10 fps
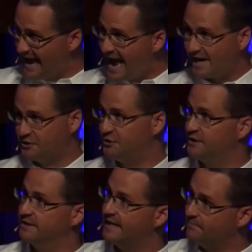
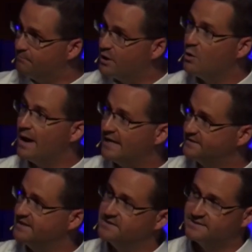action that
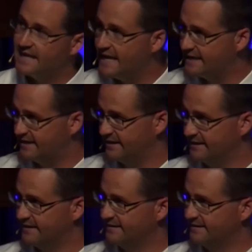Boaz is taking